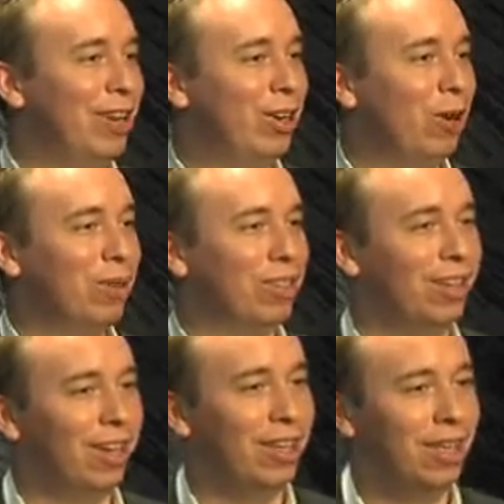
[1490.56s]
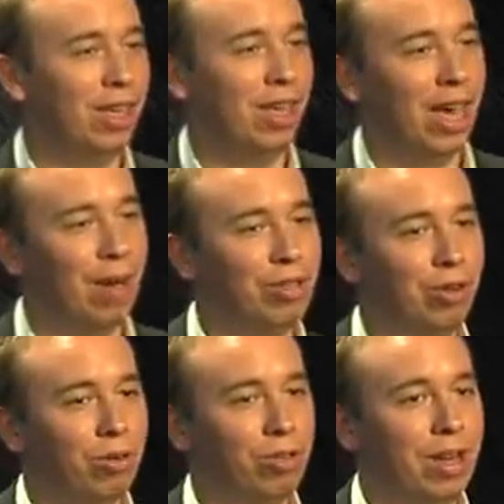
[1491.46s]
e-commerce site,
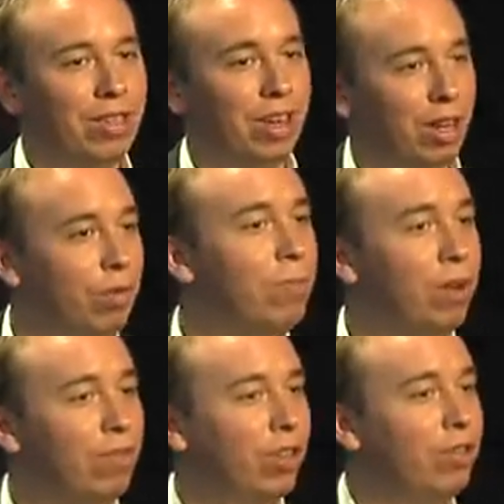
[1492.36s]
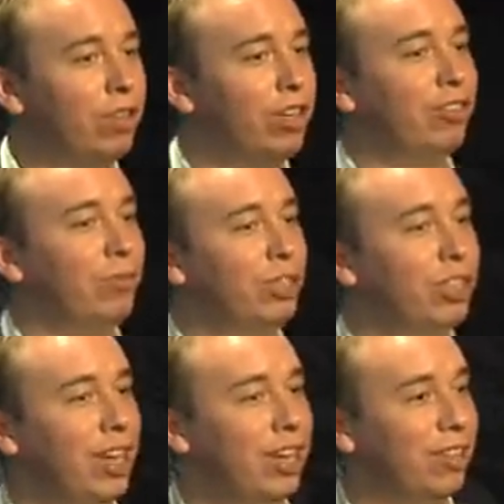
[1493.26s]
Amazon automatically removes those additional
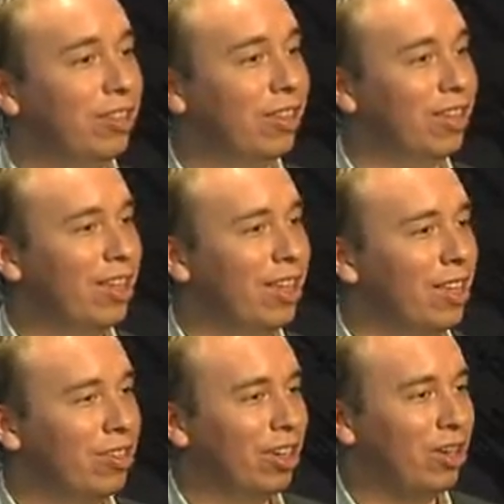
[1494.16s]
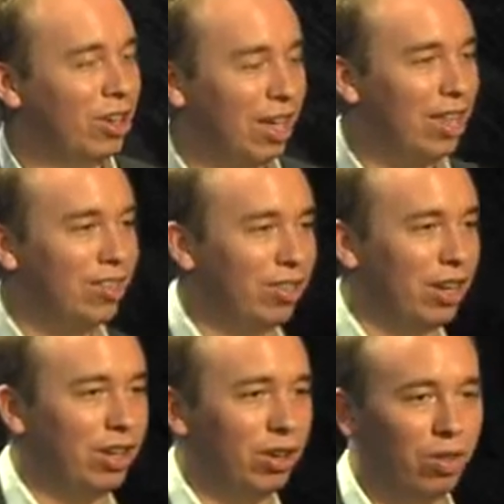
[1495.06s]
machines. So you
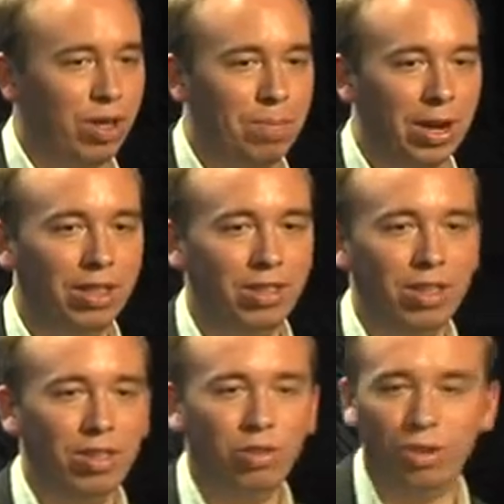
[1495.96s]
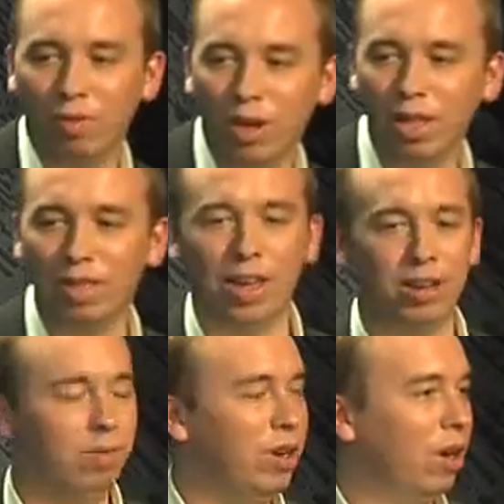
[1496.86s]
instantly got the ability to sort of
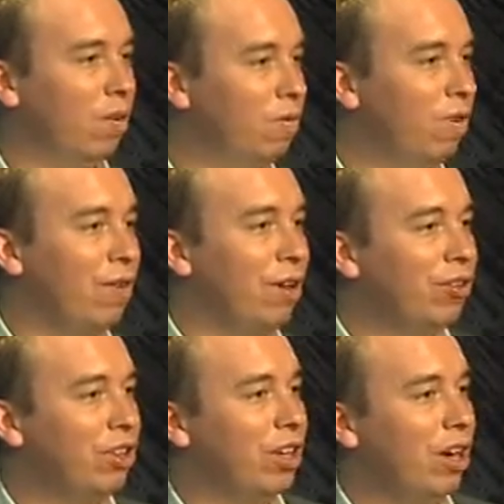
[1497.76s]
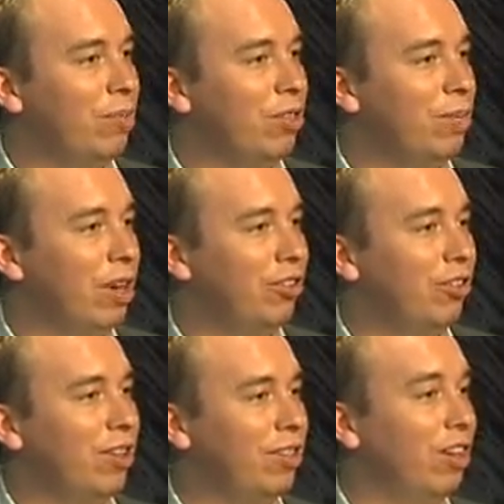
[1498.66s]
take 500 times the amount of
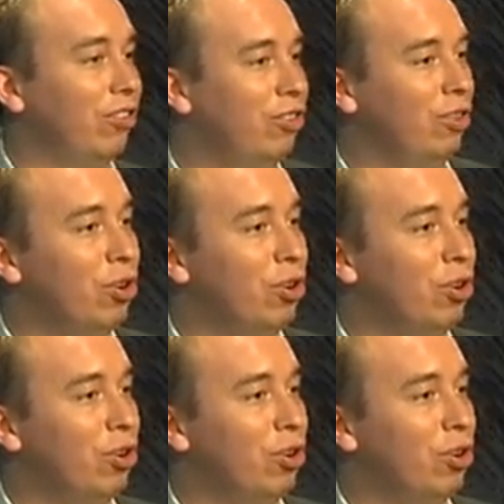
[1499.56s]
transactions you